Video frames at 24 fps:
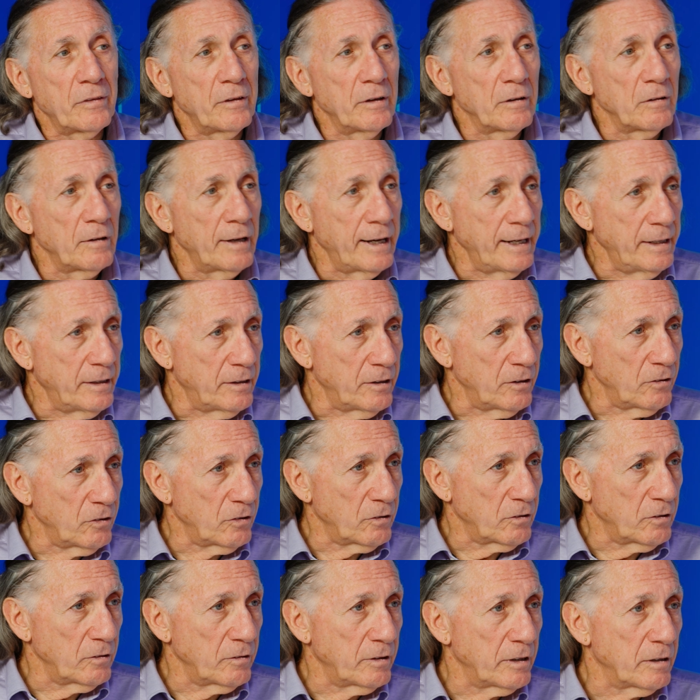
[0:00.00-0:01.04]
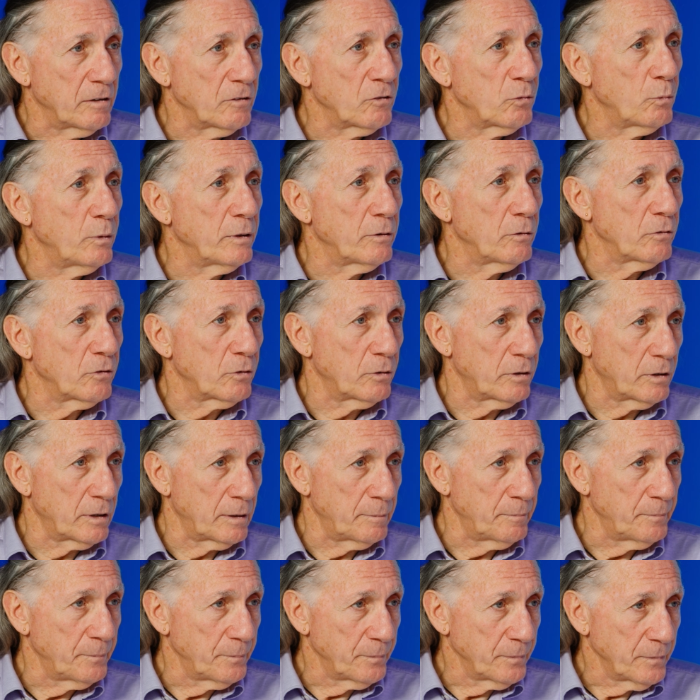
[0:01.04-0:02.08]
the latest, there's Windows on
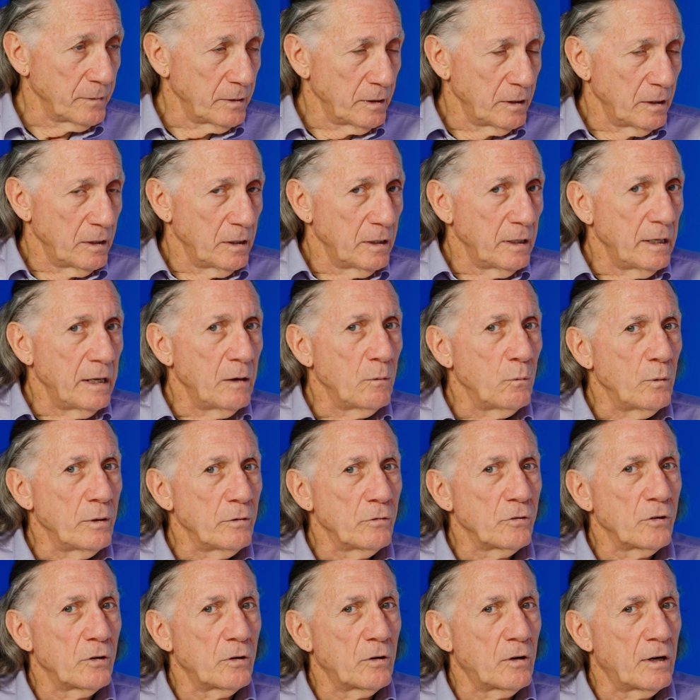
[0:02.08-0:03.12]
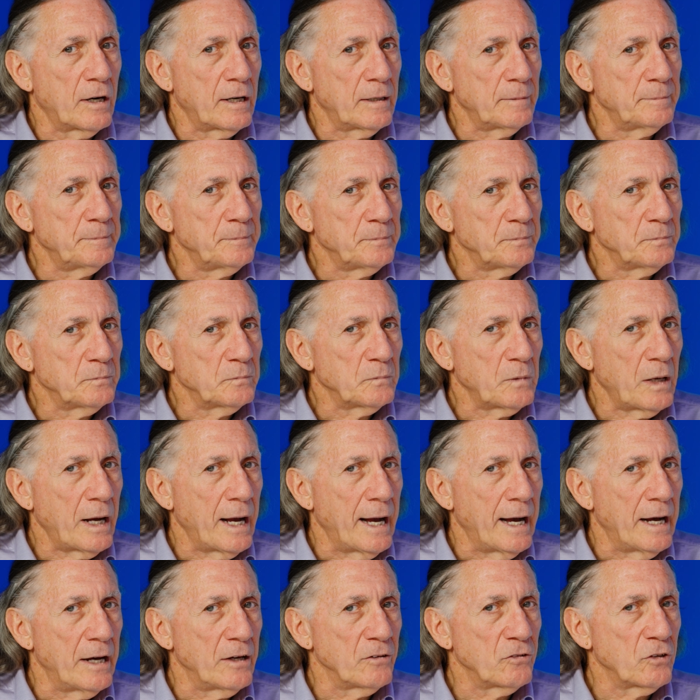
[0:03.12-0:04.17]
ARM. And Windows on ARM
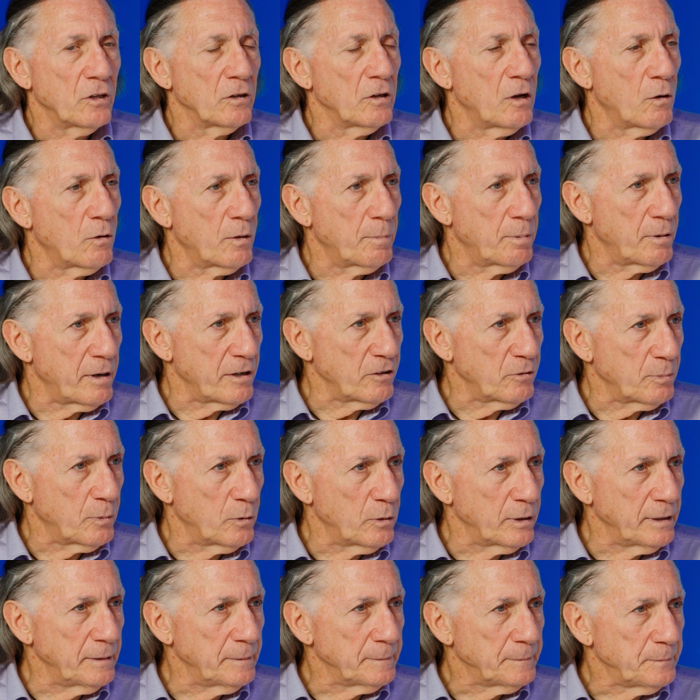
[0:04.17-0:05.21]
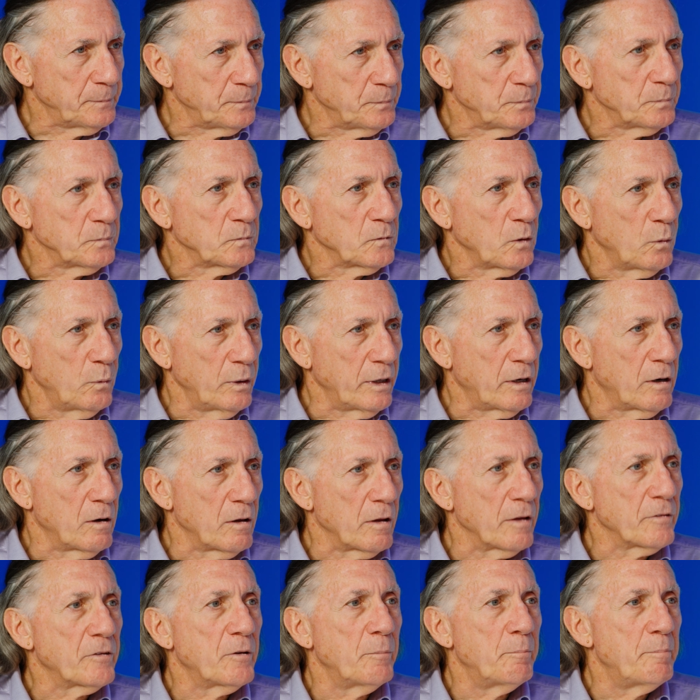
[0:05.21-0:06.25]
has a lower price point. We
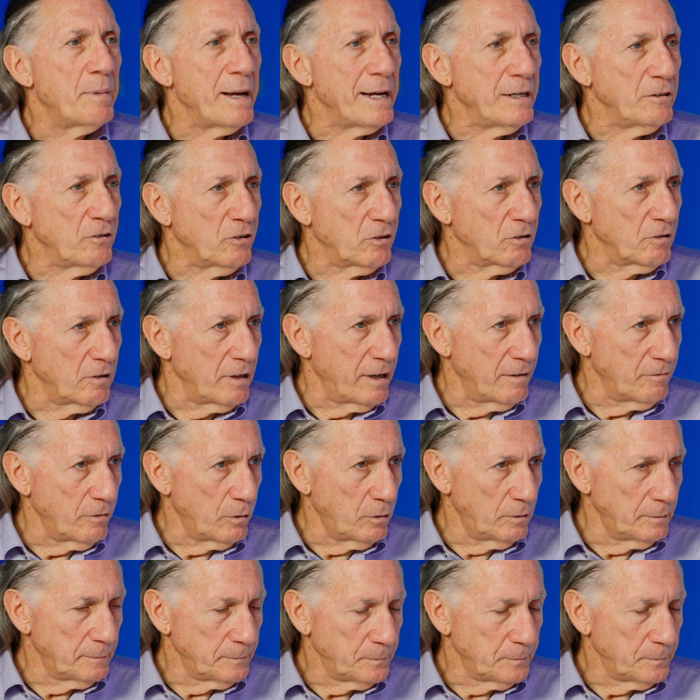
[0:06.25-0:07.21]
call it the base level.